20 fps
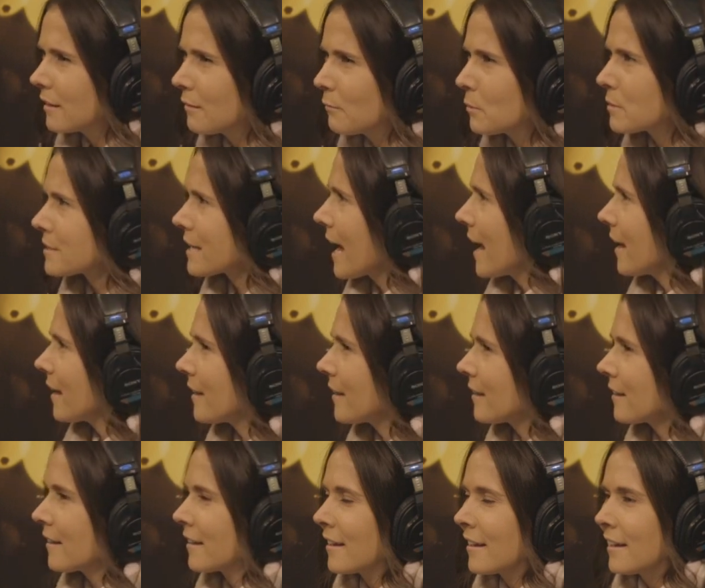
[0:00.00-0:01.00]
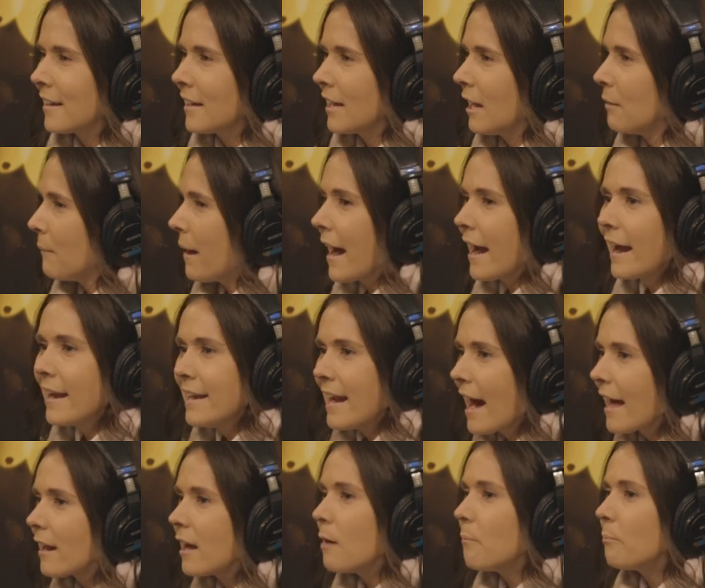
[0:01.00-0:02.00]
Was that, am I
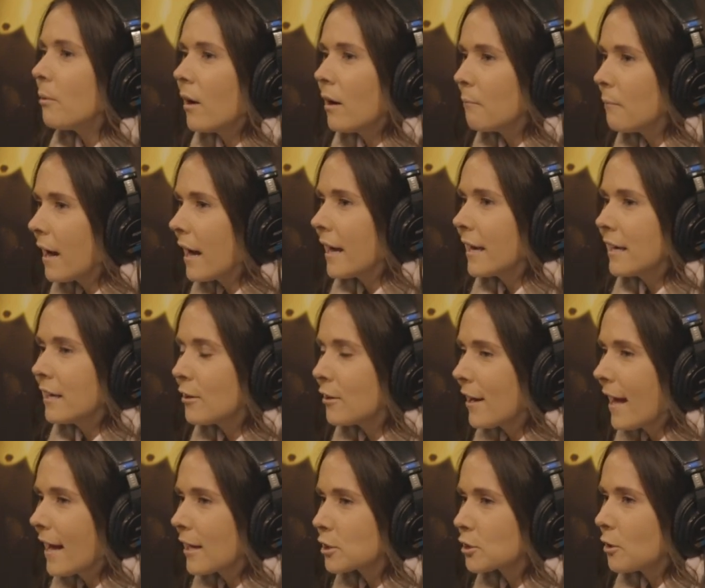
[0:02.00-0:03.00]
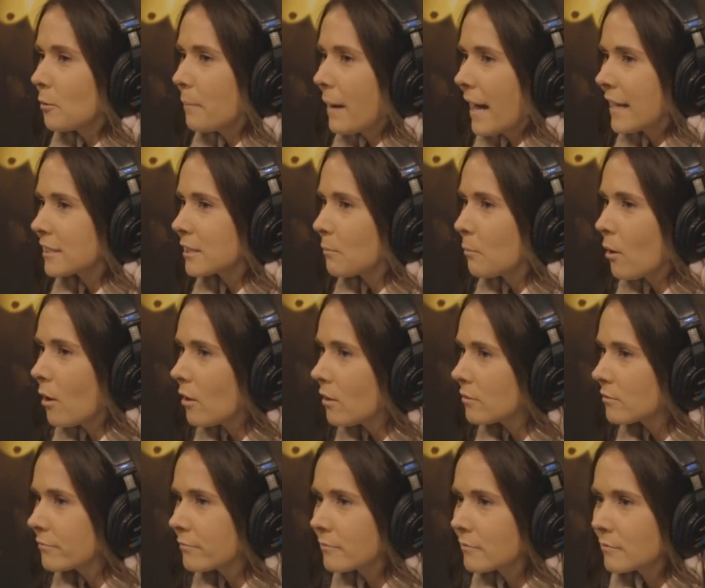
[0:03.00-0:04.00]
not up on my international
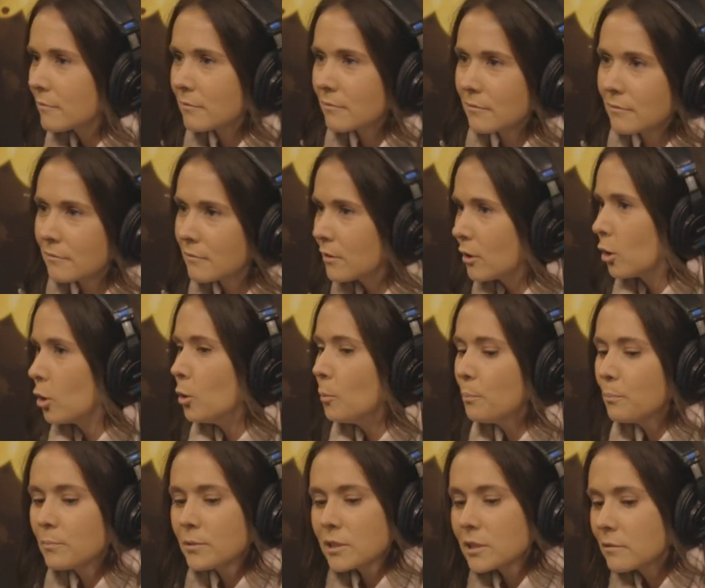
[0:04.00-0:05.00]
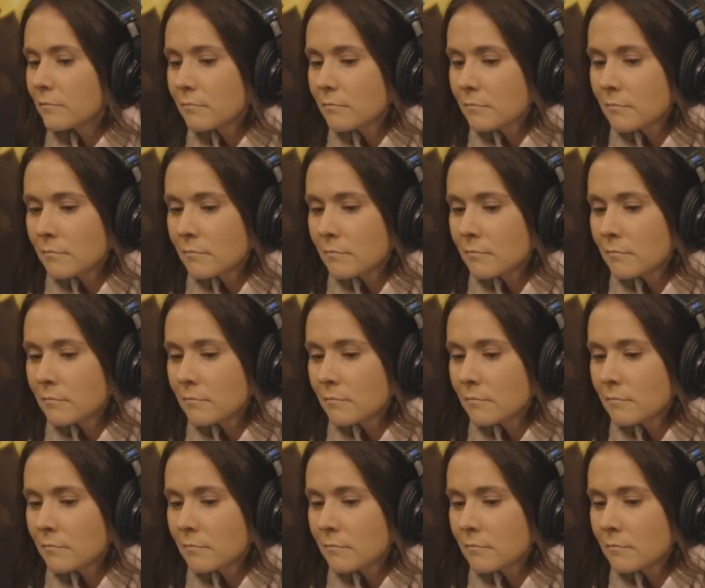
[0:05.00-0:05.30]
basketball hoops?